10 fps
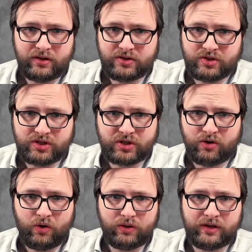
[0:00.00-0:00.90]
just
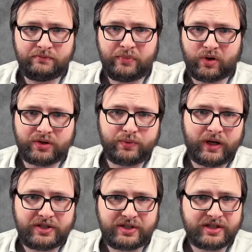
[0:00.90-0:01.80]
golden pocket
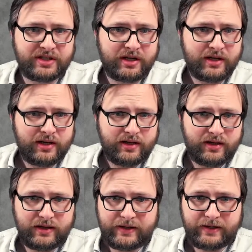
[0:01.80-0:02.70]
watches
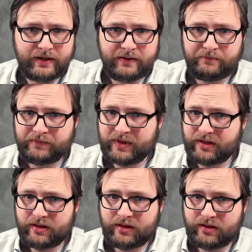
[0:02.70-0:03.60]

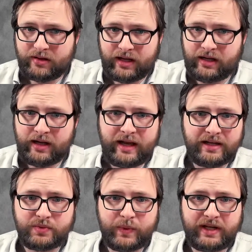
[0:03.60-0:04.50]

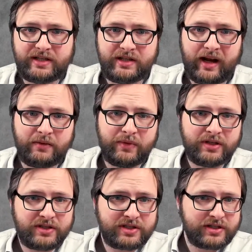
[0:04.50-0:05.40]
inlaid with
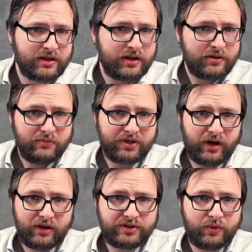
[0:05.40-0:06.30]
diamonds, but
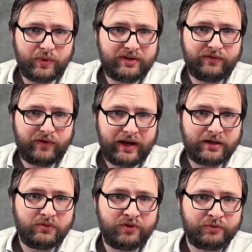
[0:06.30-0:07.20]
also with
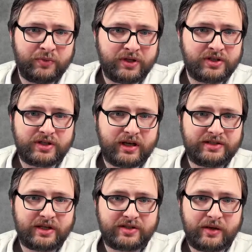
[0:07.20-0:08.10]
fine movements,
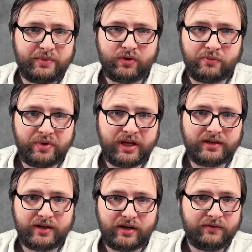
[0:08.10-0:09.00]
as example
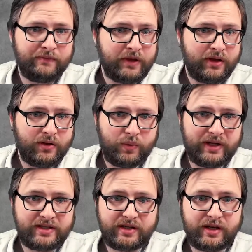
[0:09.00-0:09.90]
repeater
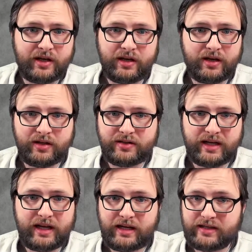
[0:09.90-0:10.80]
with
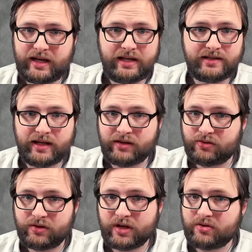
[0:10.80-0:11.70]
day, date and
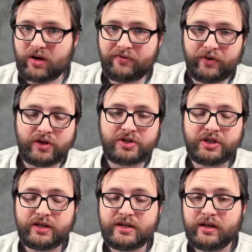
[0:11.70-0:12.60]
chronograph
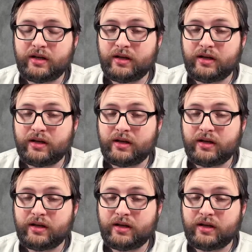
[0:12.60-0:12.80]
function